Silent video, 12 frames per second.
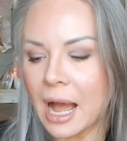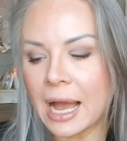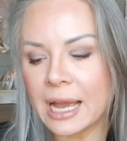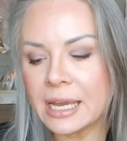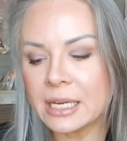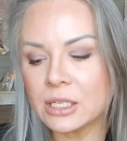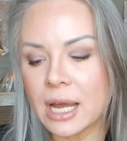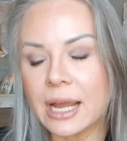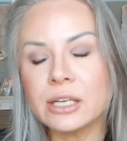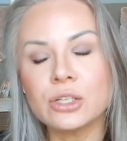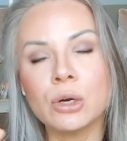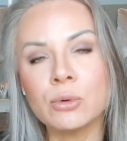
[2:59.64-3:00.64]
I,
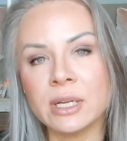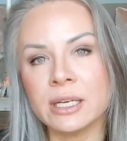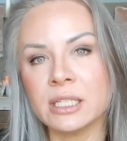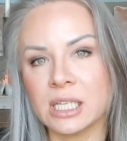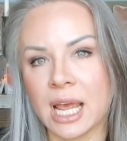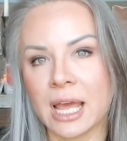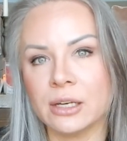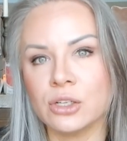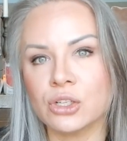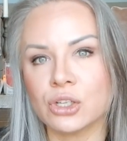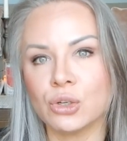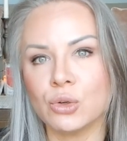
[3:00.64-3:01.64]
I don't
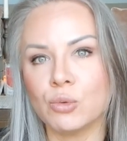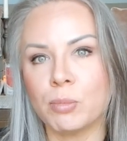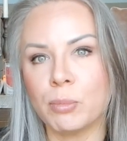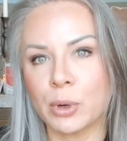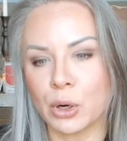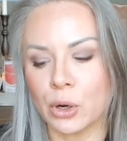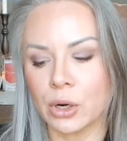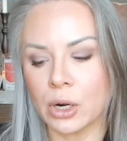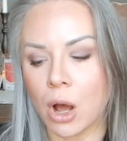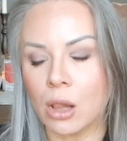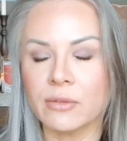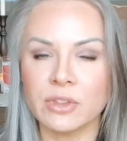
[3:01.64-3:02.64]
intend to burn
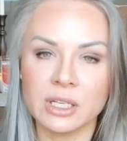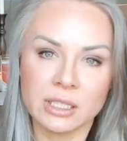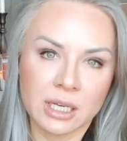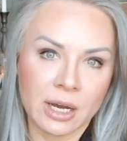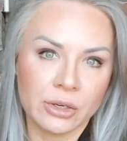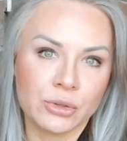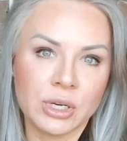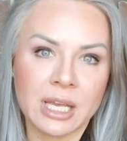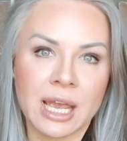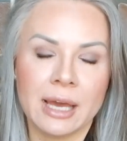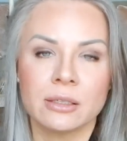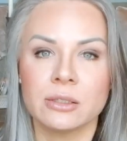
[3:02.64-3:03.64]
all of these country
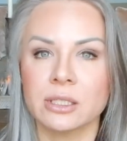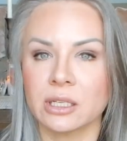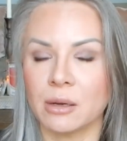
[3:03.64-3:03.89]
candles